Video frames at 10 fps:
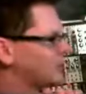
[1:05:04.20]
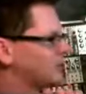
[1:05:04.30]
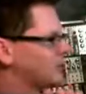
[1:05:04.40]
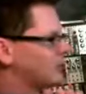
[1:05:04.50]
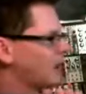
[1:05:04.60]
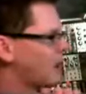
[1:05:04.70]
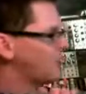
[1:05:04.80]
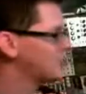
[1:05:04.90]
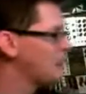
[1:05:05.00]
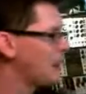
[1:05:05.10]
and whatnot,
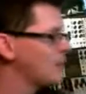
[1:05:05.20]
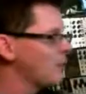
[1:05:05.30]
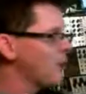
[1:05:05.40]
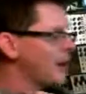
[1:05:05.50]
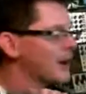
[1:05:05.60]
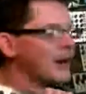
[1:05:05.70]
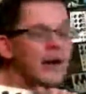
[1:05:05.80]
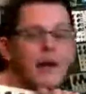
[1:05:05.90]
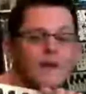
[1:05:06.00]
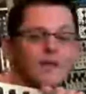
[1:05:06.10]
which, by the way,
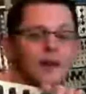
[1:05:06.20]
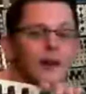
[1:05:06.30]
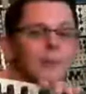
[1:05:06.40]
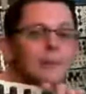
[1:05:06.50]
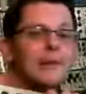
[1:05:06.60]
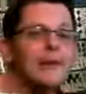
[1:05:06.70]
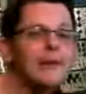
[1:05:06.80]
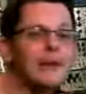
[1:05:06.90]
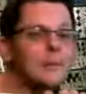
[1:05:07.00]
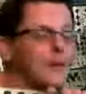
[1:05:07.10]
if you're
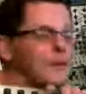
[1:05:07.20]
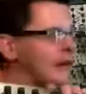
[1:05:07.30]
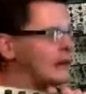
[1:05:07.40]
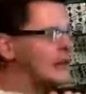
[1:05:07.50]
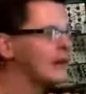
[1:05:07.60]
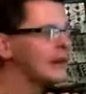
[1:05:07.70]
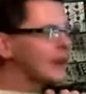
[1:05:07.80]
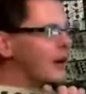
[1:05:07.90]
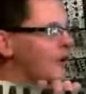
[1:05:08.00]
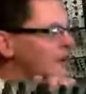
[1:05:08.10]
complaining about the
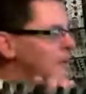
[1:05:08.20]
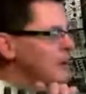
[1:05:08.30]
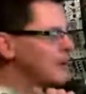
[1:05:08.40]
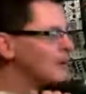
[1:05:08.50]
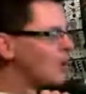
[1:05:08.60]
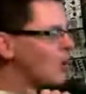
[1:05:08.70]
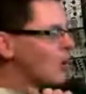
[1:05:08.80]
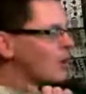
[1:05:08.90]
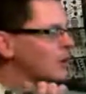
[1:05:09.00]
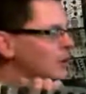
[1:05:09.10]
clicking of the mini
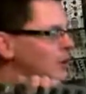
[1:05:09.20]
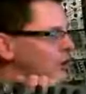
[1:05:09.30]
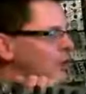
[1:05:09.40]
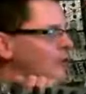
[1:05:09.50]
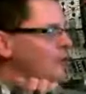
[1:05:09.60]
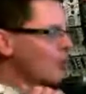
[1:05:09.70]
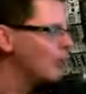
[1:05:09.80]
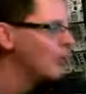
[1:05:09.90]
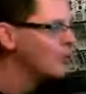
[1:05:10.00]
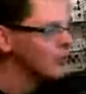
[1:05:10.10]
log, you're a
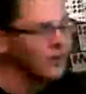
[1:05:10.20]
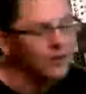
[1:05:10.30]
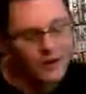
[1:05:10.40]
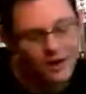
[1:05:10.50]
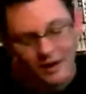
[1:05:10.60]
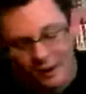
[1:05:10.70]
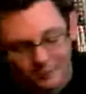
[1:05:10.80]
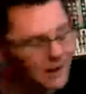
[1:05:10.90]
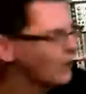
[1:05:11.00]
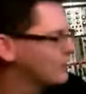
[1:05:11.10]
fool. Okay? I'm
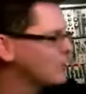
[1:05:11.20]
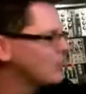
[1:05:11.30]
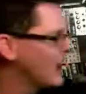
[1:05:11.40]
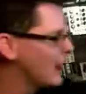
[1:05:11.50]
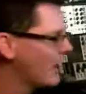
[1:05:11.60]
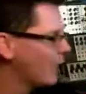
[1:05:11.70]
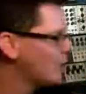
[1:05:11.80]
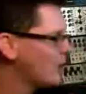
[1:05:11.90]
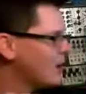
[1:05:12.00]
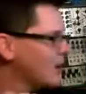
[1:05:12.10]
telling you now,
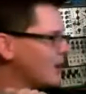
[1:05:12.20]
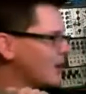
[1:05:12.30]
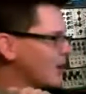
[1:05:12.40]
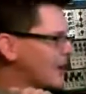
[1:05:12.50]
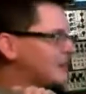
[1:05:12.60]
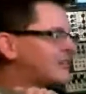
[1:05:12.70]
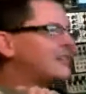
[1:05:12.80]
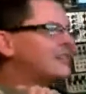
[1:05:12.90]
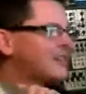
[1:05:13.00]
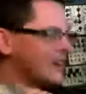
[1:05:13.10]
it's
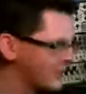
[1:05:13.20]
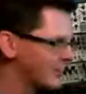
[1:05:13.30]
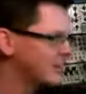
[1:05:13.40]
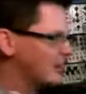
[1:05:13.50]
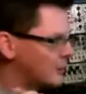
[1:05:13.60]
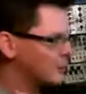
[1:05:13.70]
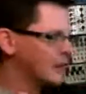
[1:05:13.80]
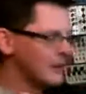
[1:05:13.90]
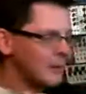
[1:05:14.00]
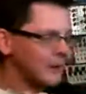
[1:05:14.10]
silly to
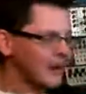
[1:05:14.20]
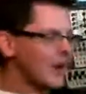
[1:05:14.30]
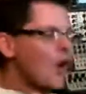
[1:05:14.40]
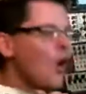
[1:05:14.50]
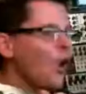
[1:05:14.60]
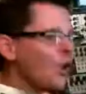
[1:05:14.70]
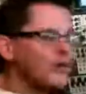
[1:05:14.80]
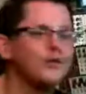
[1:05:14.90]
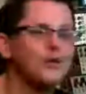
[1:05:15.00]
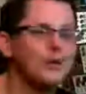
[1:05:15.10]
complain about that. All you do is